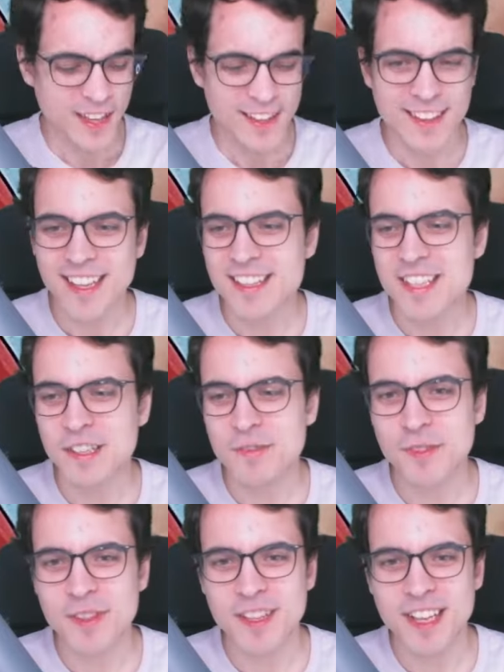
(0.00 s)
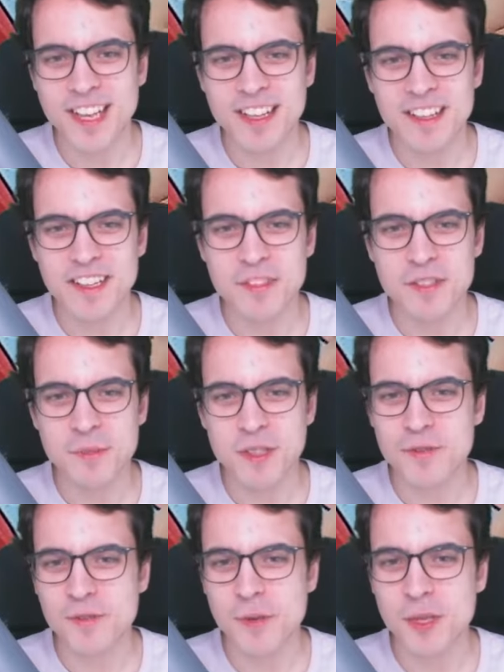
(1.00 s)
That's it for today, thank you so much
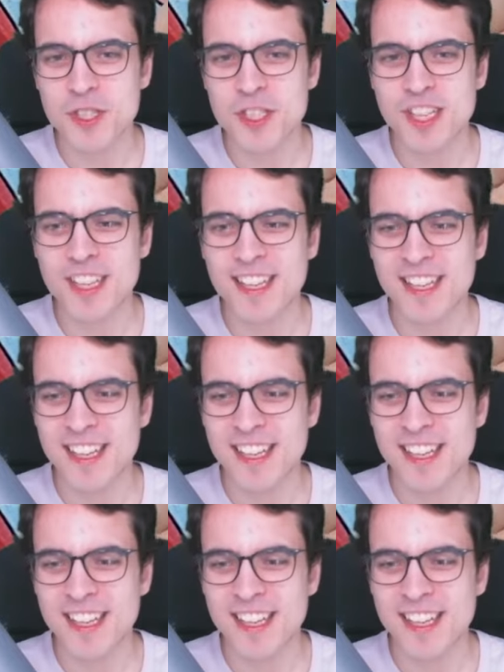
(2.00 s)
for watching.